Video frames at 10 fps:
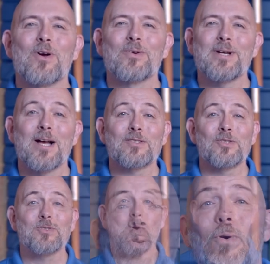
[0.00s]
rotary
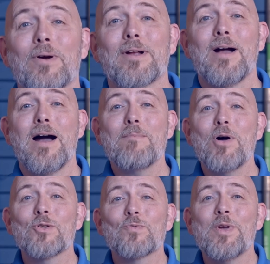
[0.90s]
nozzles or
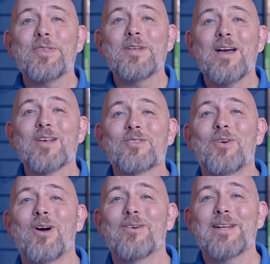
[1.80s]
combos with the nozzle
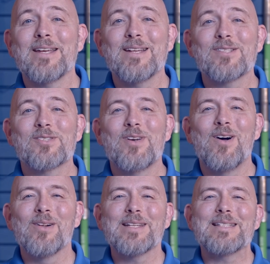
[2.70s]
already
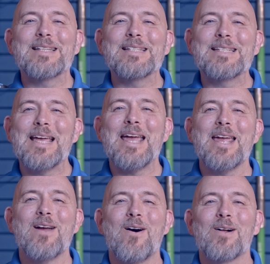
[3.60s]
installed
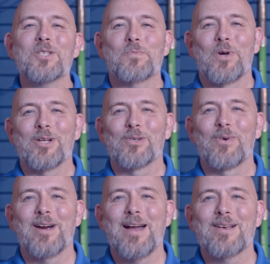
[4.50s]
today on
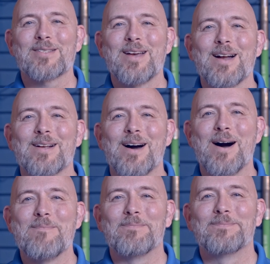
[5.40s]
sprinklerwarehouse.com.